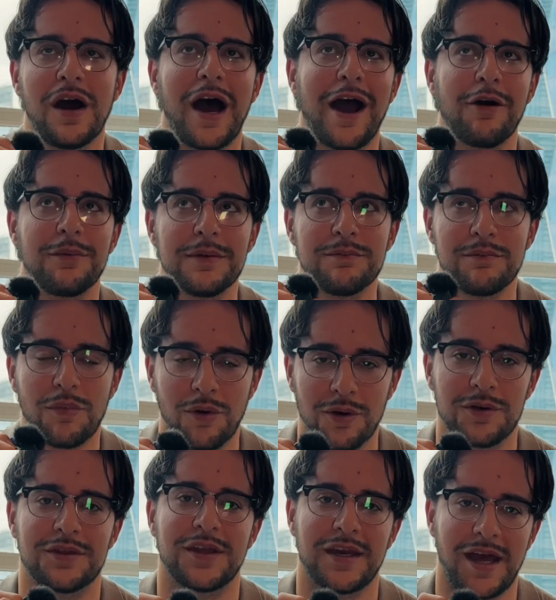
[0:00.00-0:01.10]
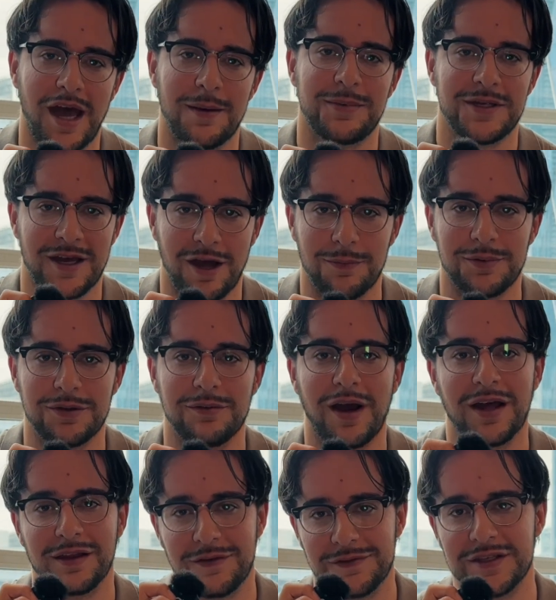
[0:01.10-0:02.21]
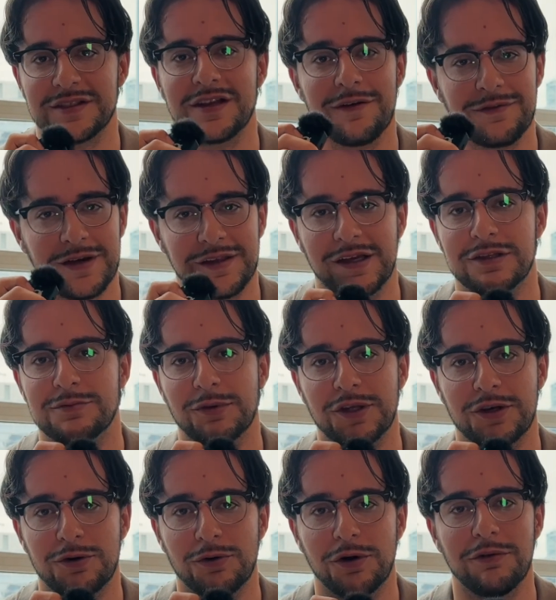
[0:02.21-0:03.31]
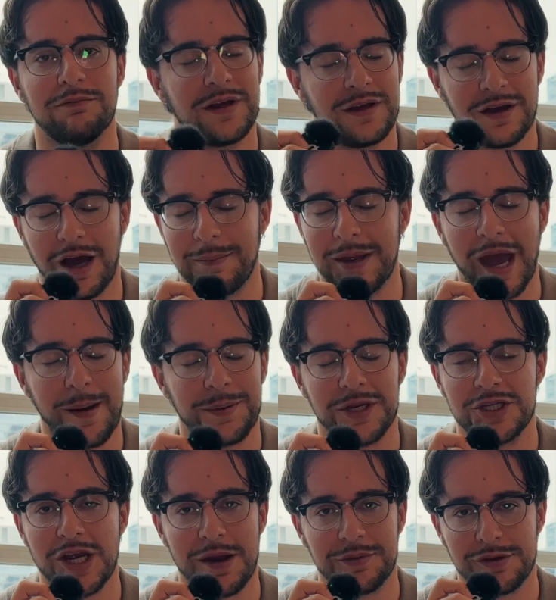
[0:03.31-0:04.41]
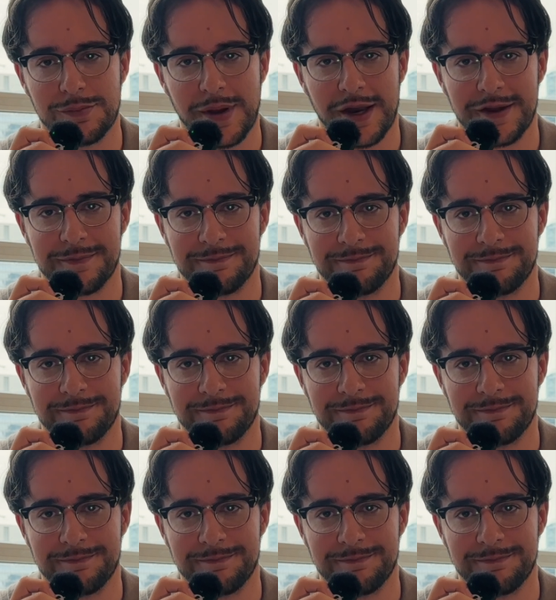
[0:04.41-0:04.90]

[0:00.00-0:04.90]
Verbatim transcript: I will be more than happy to help you. I love this stuff. I think it's really cool. I'd be happy to chat with you about it.